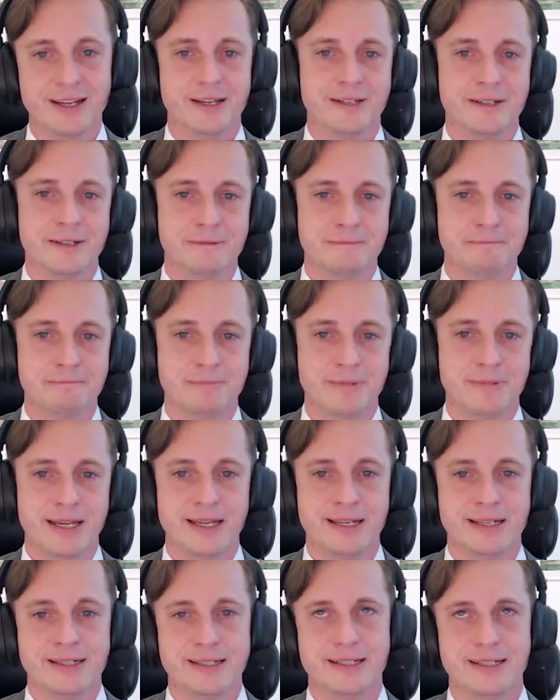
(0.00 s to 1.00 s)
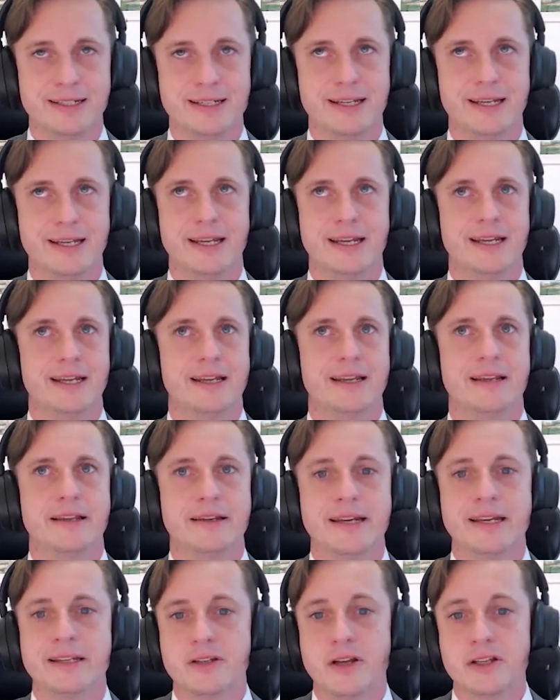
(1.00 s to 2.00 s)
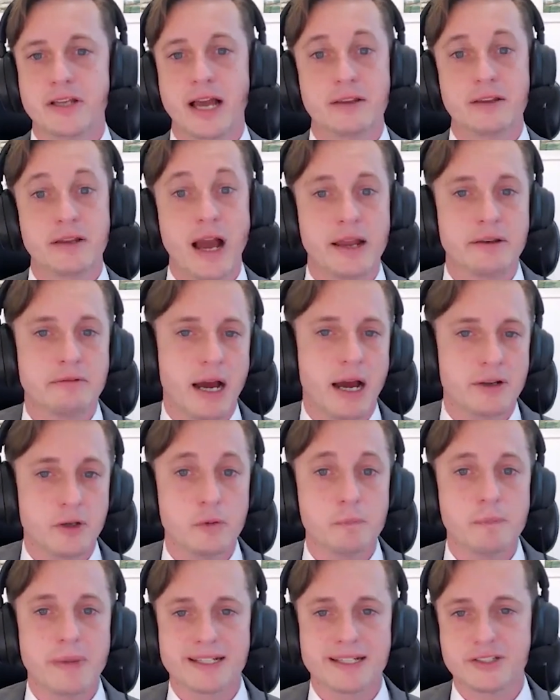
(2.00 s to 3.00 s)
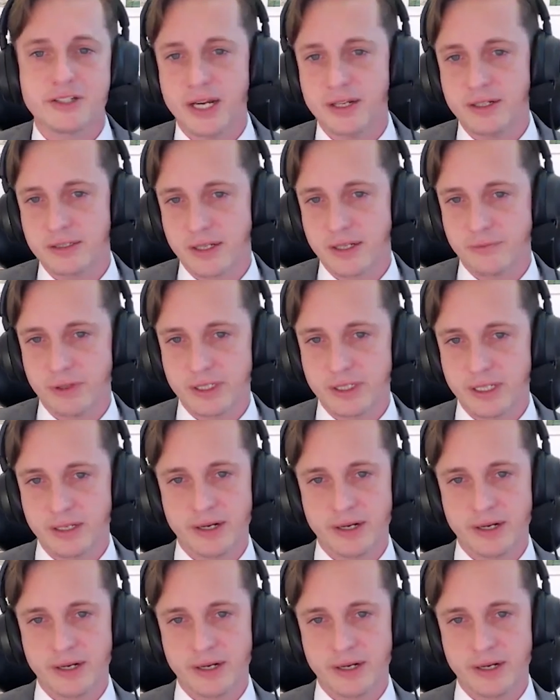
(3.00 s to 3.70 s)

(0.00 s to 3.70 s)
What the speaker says: And it does. I don't make changes every day.